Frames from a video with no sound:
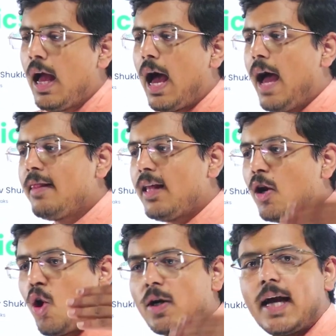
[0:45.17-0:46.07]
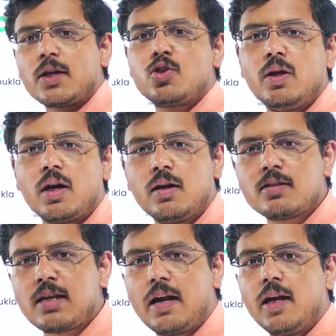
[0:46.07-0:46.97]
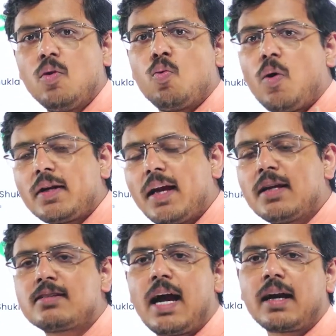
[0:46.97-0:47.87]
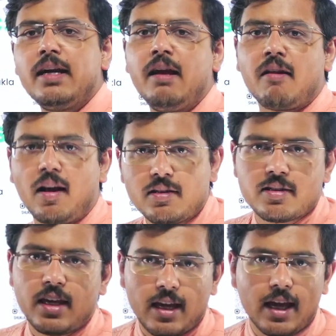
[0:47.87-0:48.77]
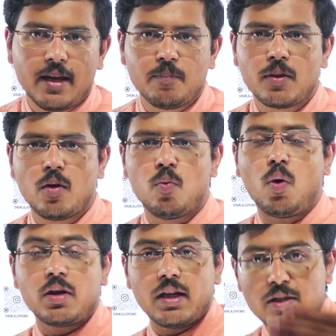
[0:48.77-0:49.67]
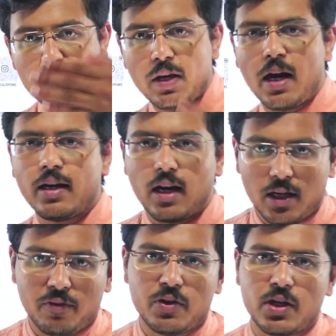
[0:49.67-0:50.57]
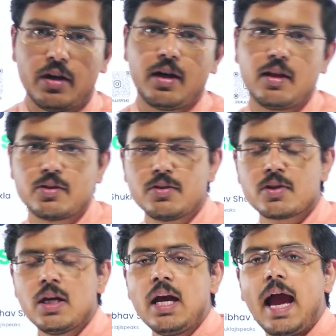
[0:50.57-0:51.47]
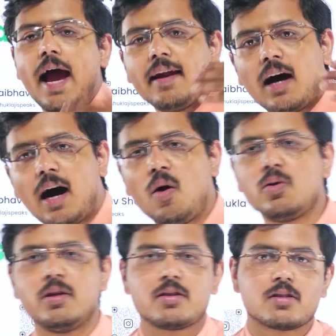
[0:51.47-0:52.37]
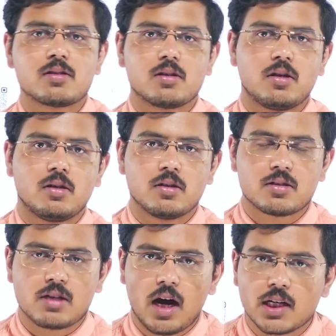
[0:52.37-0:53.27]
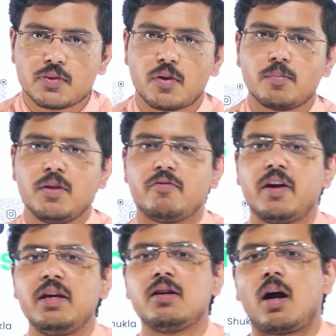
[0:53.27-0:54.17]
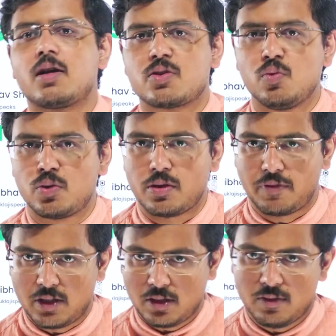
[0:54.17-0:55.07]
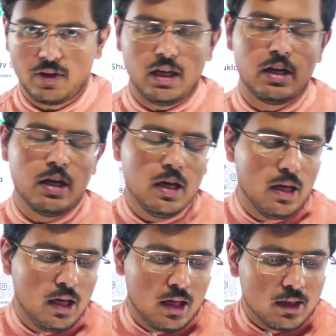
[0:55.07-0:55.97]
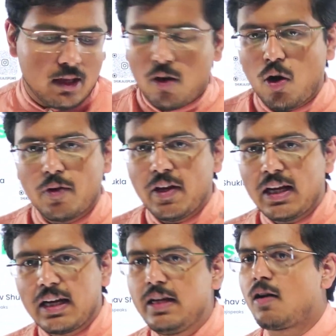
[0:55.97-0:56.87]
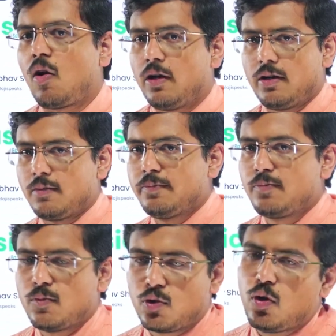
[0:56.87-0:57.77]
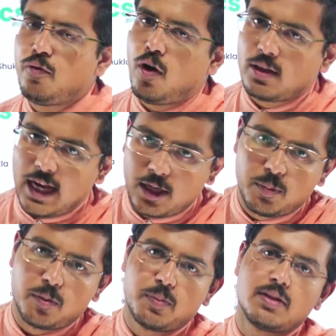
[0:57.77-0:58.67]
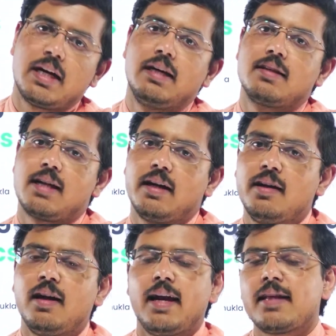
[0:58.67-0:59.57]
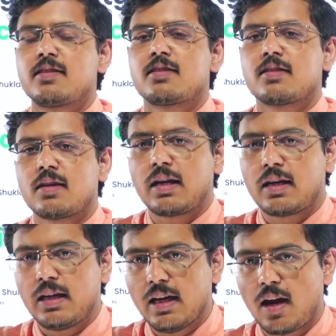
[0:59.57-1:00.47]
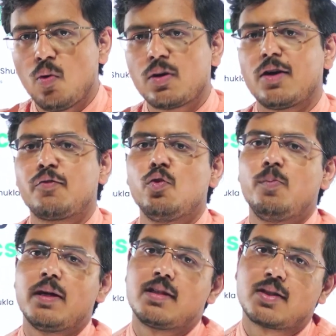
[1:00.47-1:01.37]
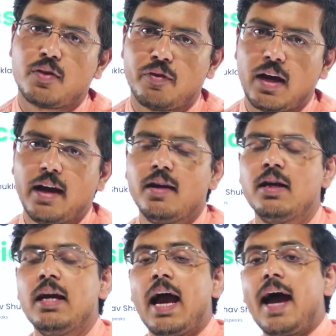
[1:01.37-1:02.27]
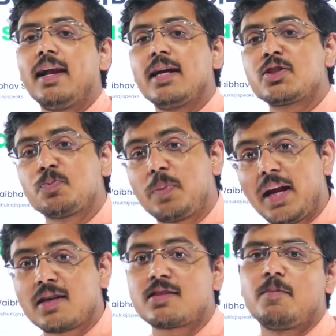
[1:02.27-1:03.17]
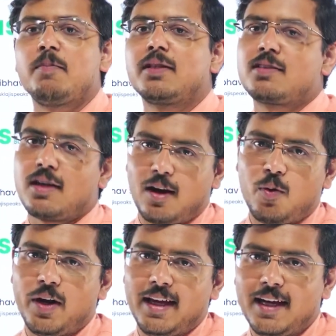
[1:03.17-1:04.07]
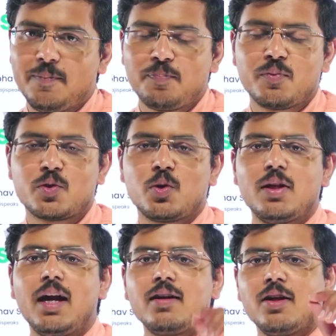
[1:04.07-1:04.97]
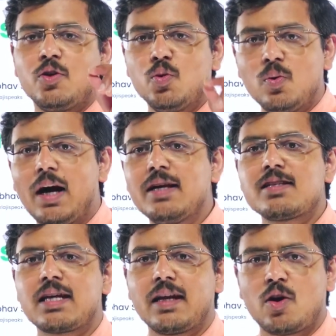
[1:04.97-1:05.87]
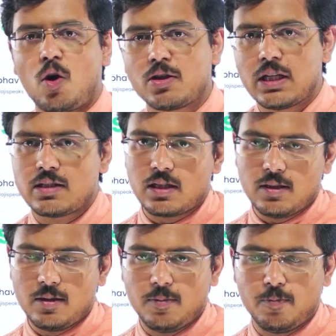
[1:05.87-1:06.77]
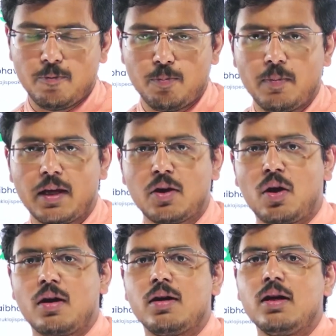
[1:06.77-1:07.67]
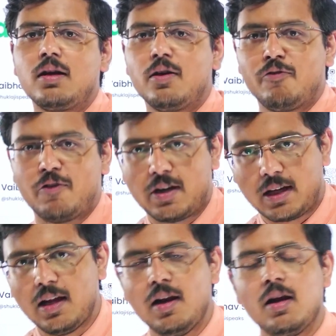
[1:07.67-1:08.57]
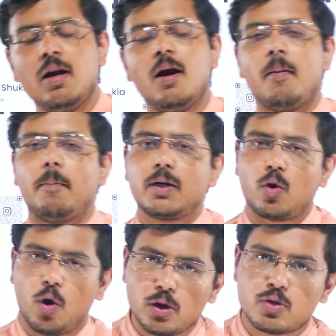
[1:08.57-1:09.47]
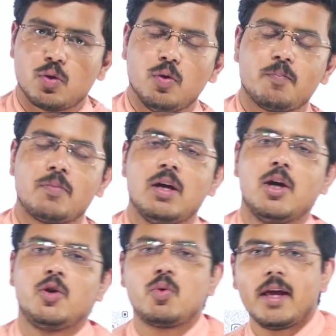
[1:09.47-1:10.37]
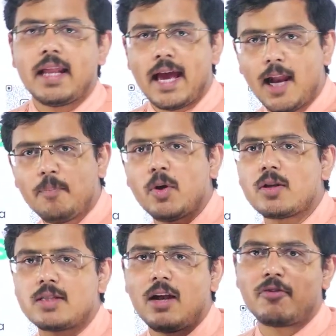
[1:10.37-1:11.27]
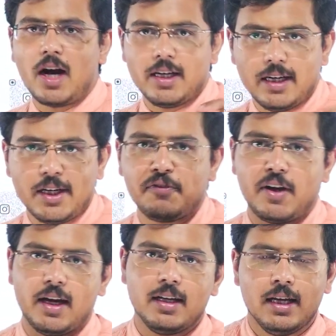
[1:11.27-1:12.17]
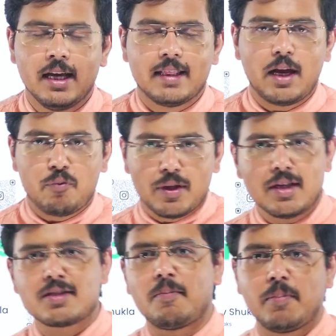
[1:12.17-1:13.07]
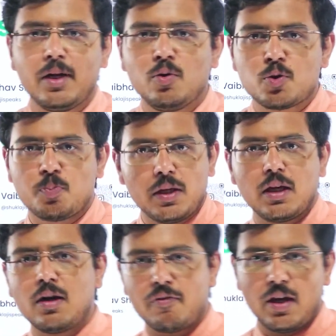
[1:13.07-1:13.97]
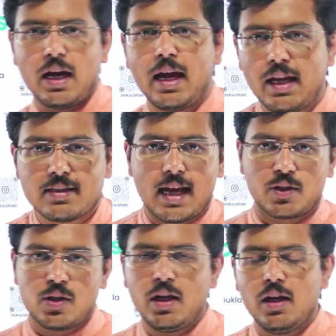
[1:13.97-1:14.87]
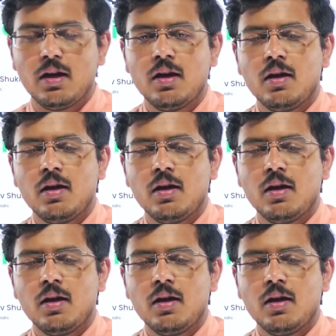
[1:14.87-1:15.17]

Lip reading: And they're not actually understanding what exactly runs AI, what is behind artificial intelligence, and how this starts from the very grassroots of it, fine. They are not very clear on it. So for that purpose, I decided let's clear out a few basics of AI and let's break some myths around AI so that you guys can not just make your learning curve vertical, but also you can help yourself identify that whether somebody who's speaking of AI is actually